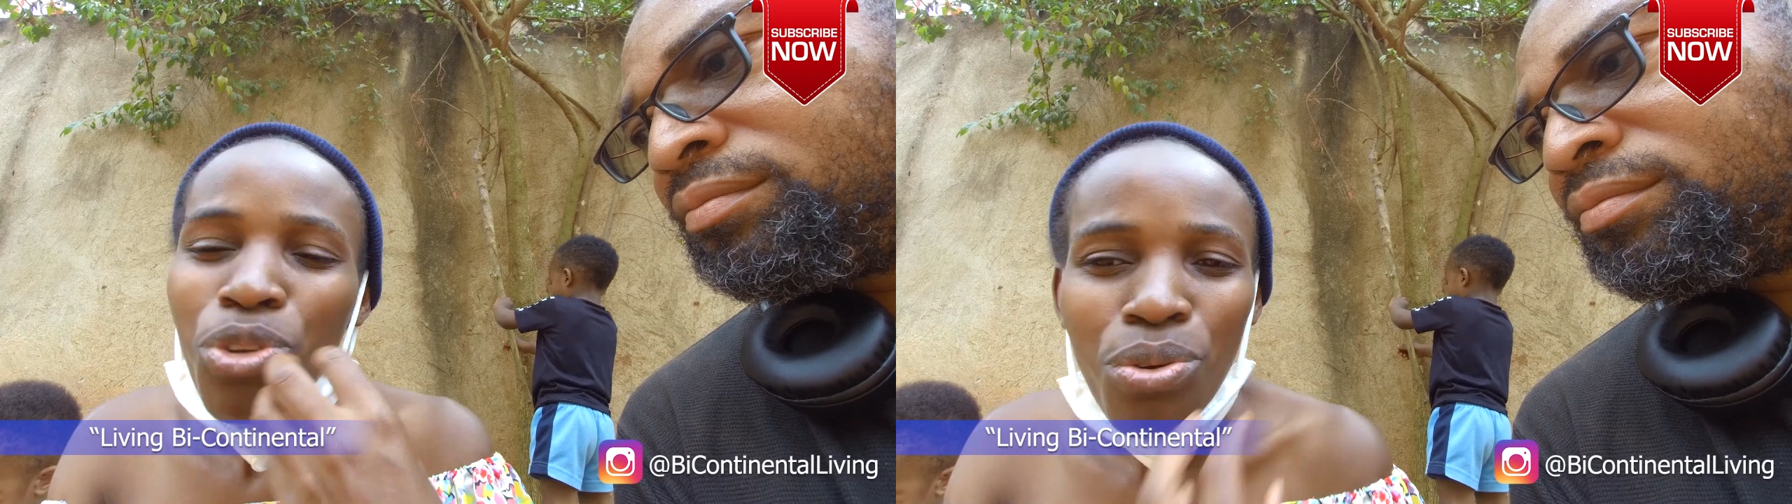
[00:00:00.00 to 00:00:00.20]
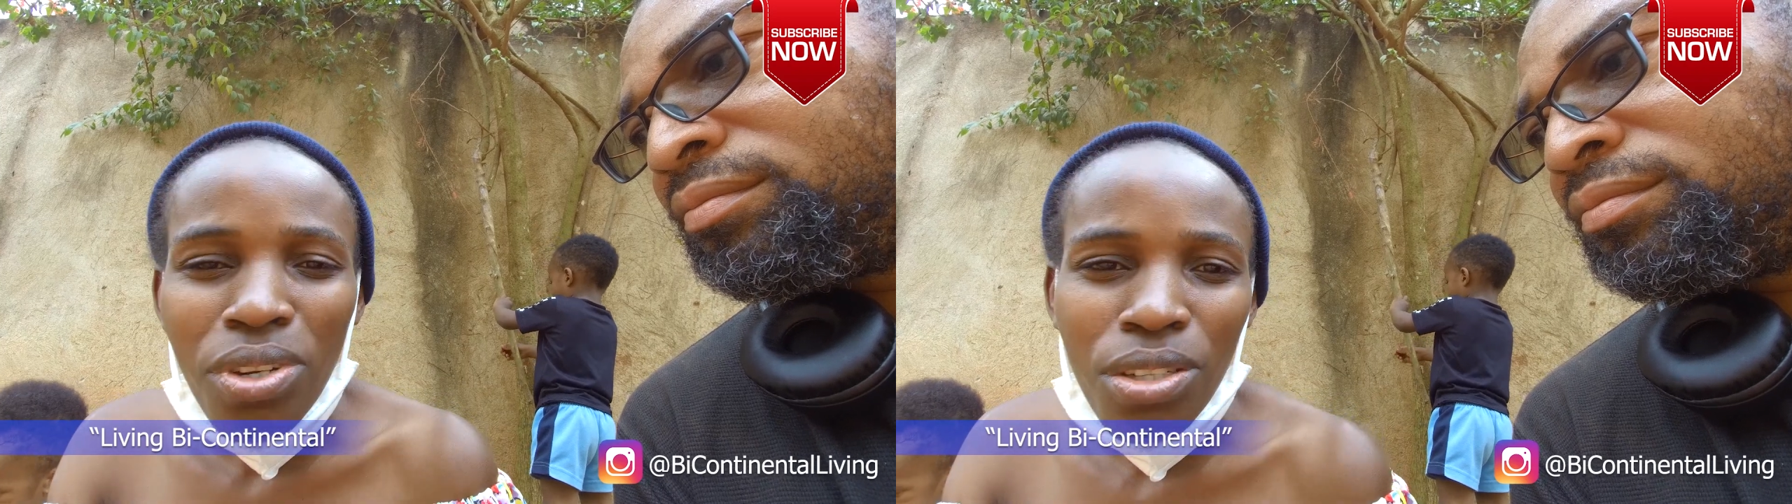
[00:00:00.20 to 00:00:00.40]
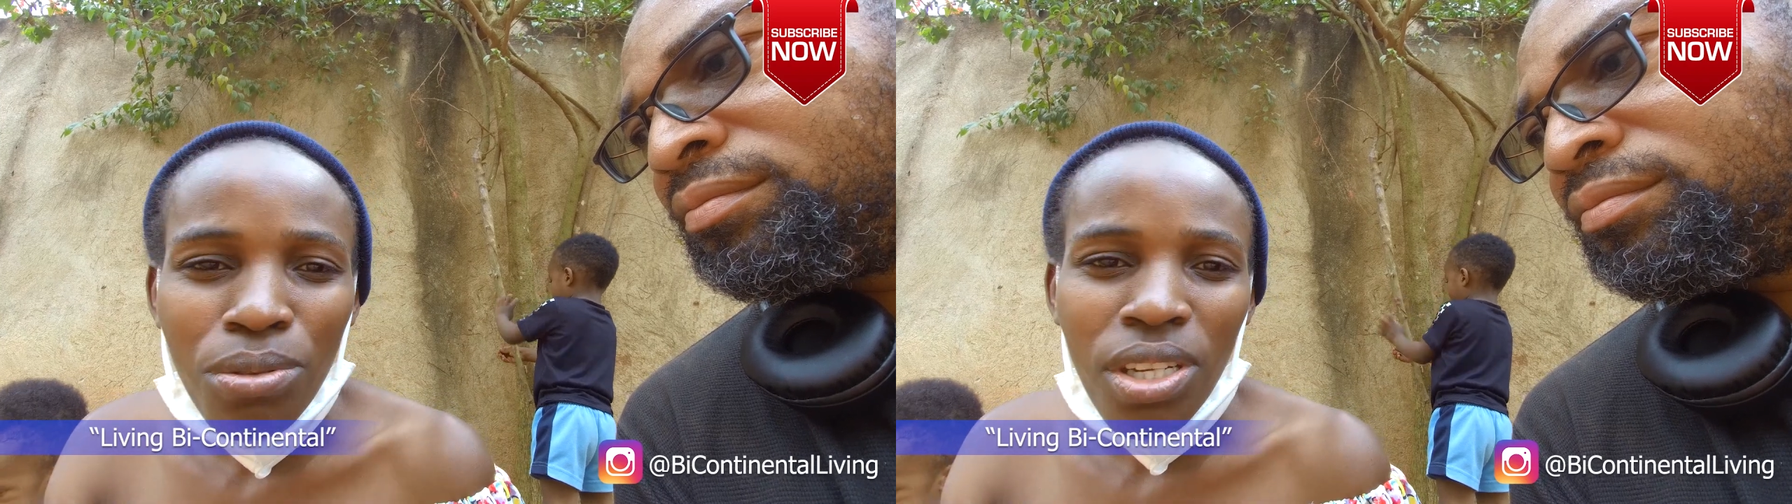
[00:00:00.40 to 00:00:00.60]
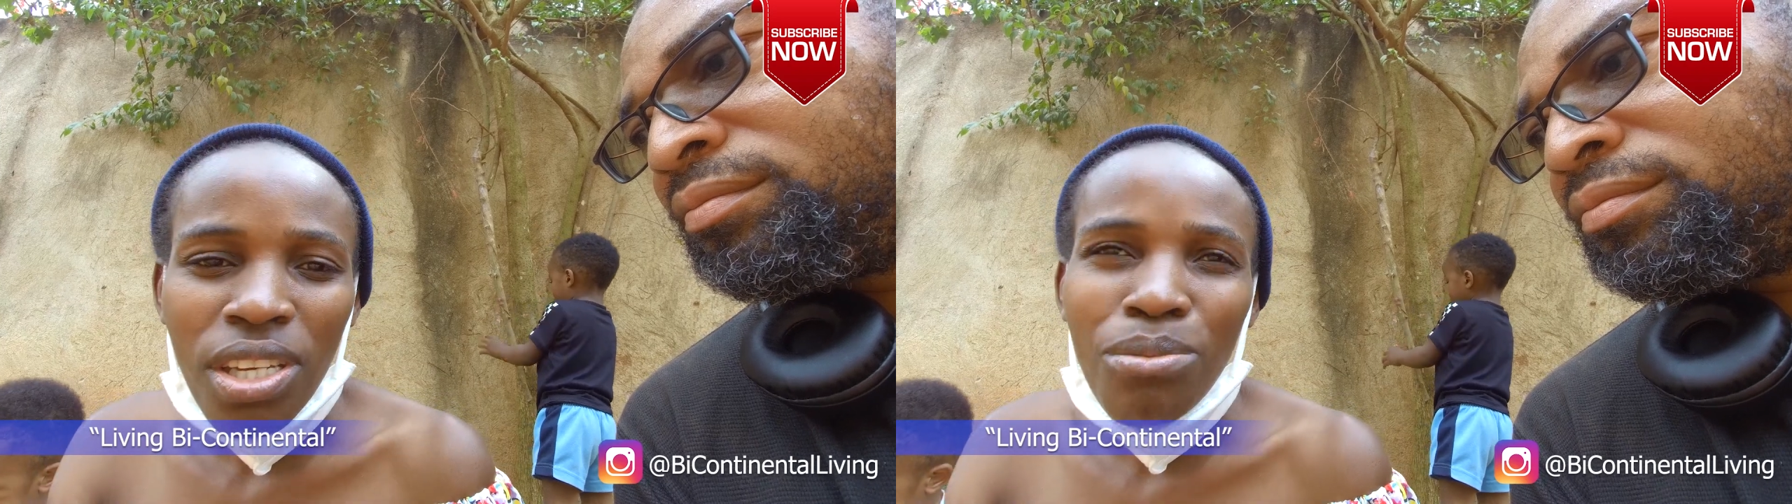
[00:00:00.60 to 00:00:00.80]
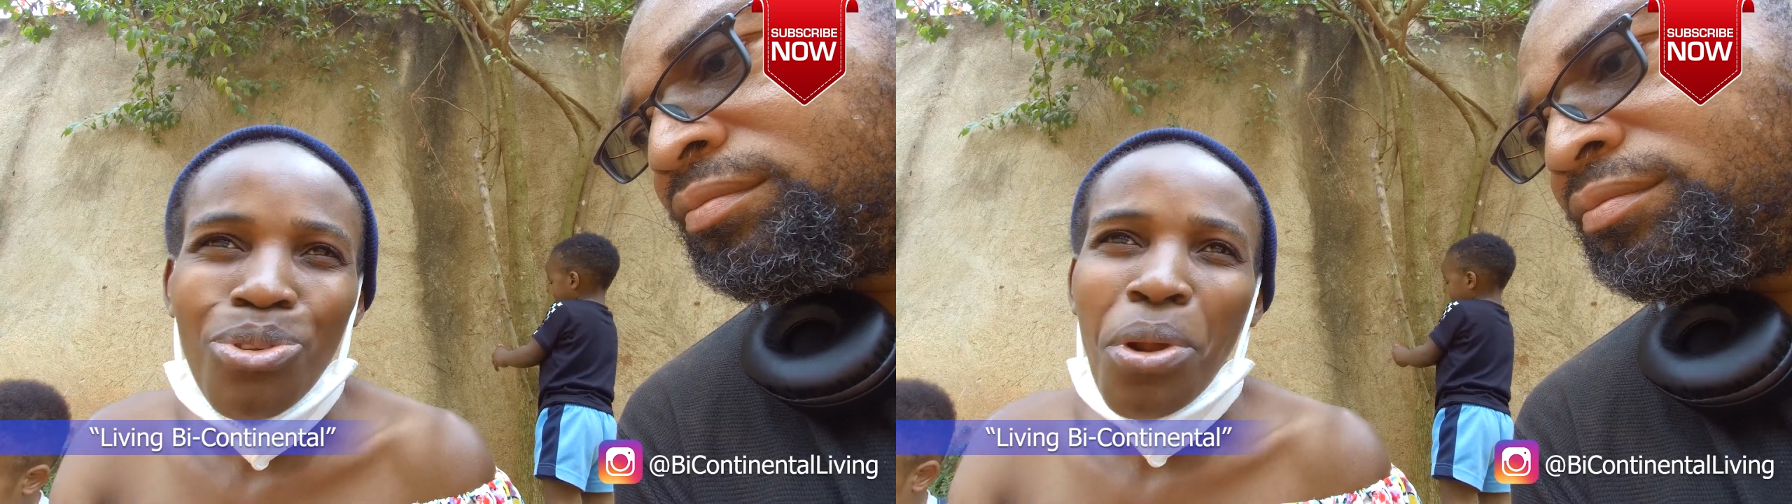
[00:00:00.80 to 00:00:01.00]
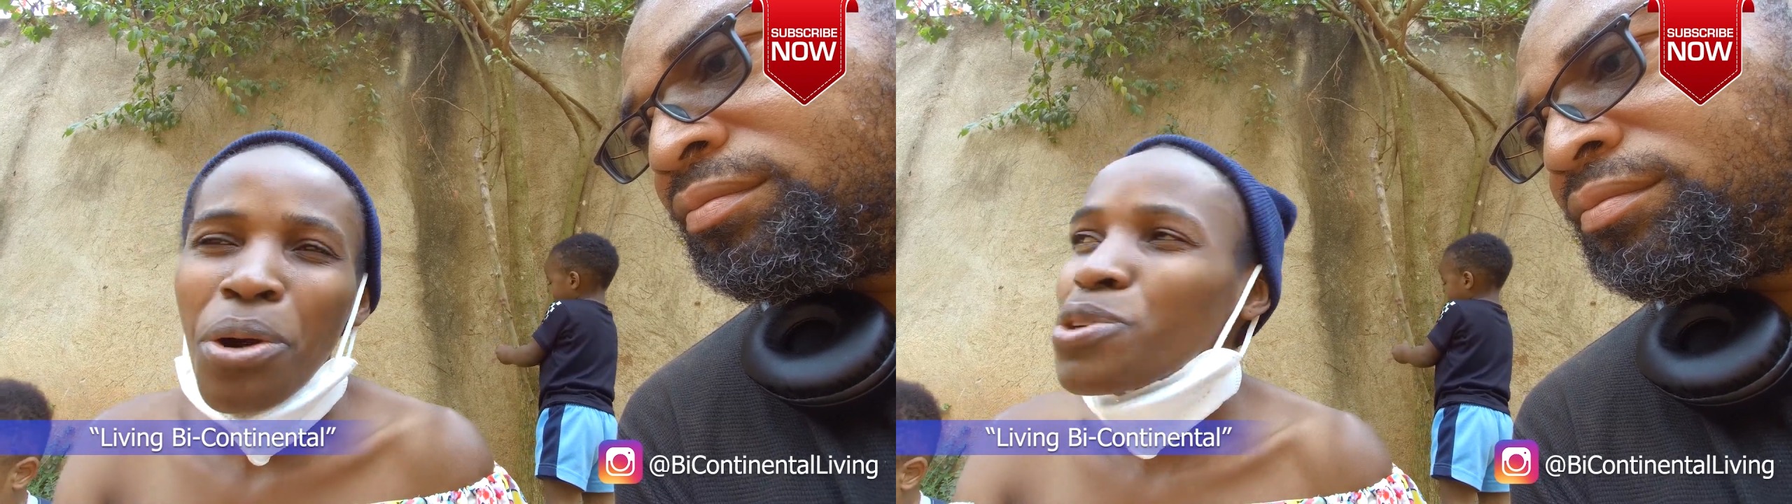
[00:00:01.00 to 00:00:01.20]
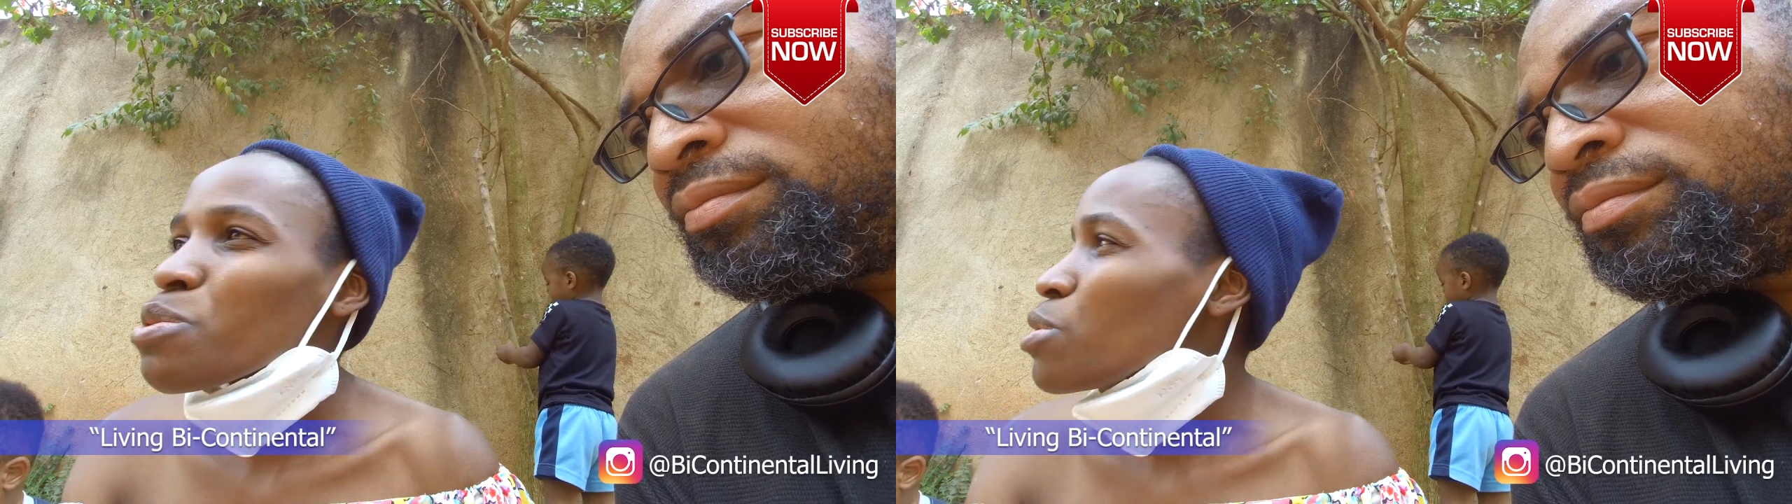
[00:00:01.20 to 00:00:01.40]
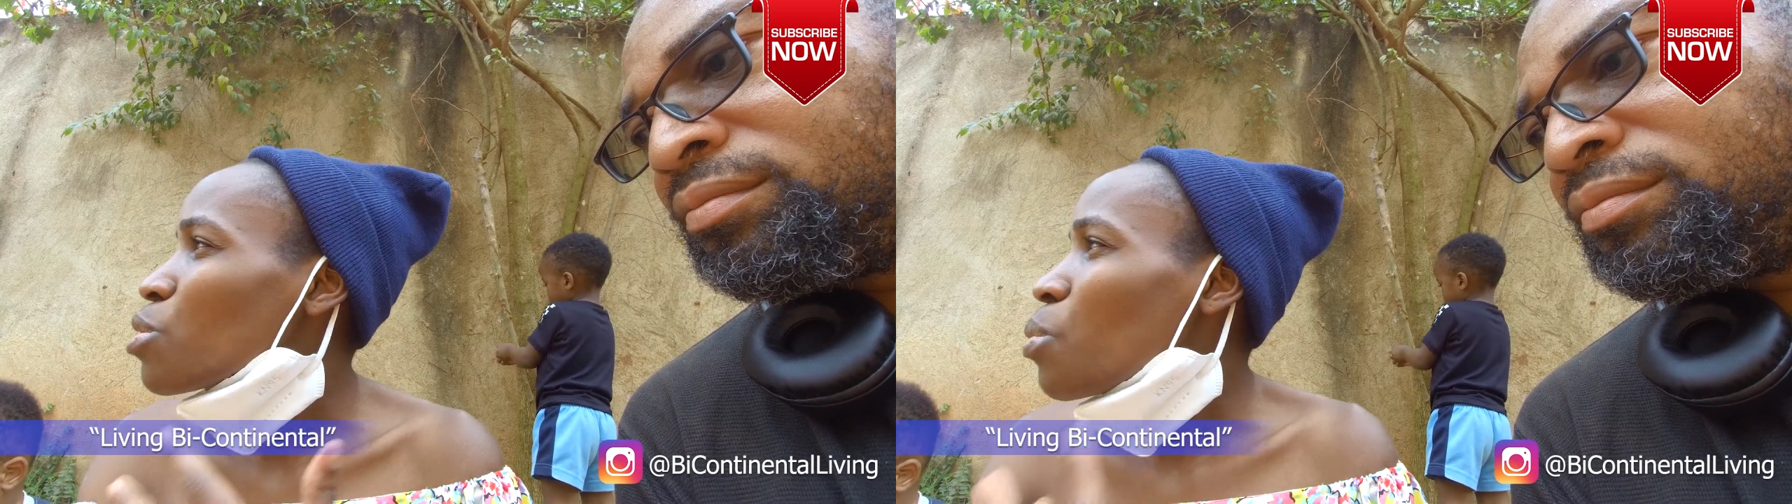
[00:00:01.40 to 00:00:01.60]
you need to take him to the
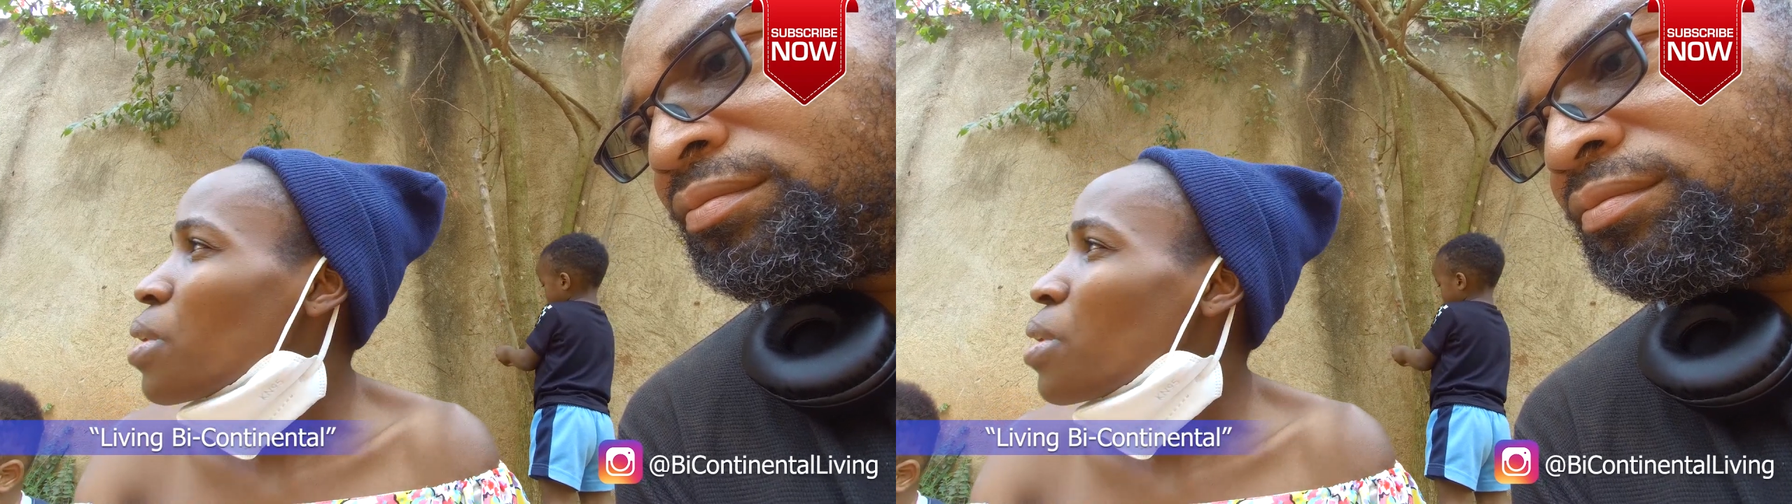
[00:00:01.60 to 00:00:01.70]
hospital.